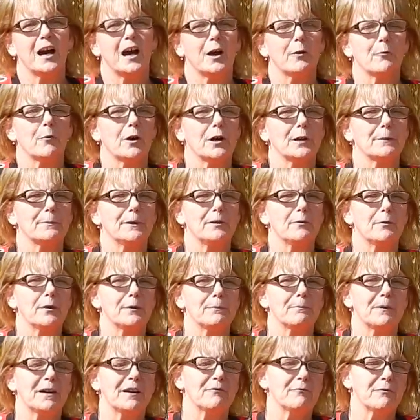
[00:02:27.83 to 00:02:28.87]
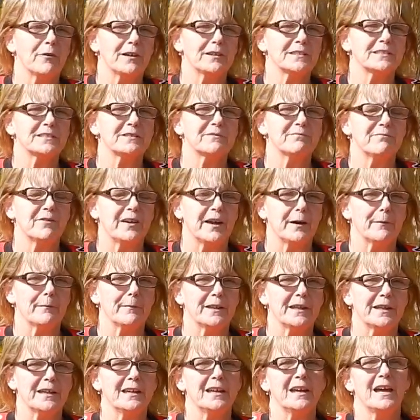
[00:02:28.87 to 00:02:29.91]
I want to be with my friends and
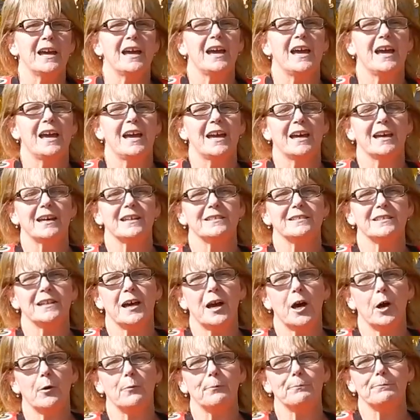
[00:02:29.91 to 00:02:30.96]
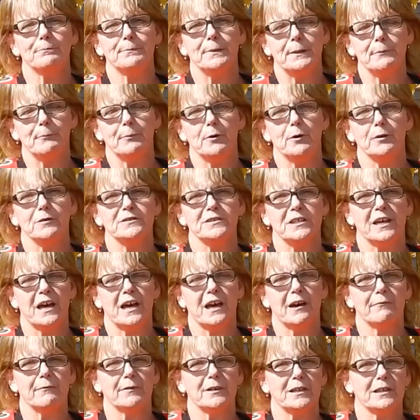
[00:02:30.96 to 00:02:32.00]
family and help people
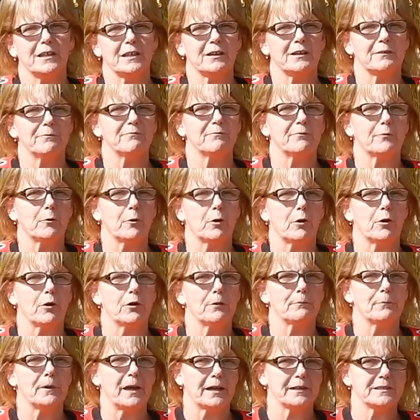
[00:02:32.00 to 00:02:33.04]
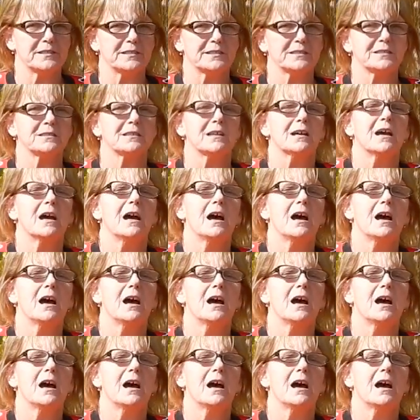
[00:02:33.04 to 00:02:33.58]
to advocate for METs.